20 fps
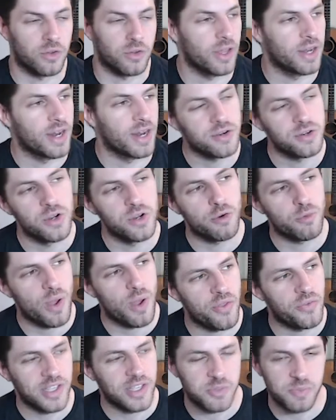And I don't know whether
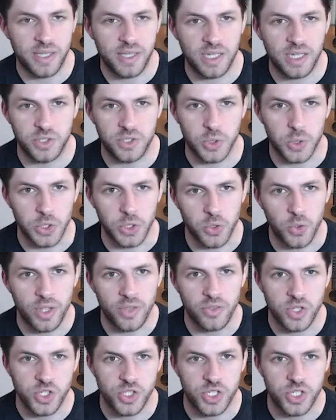because they're annoying
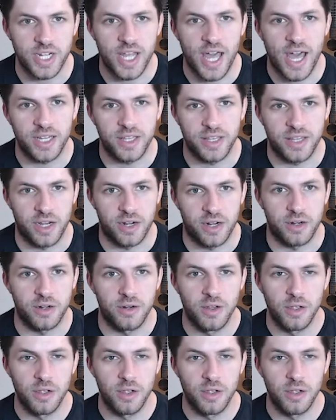the shit out of their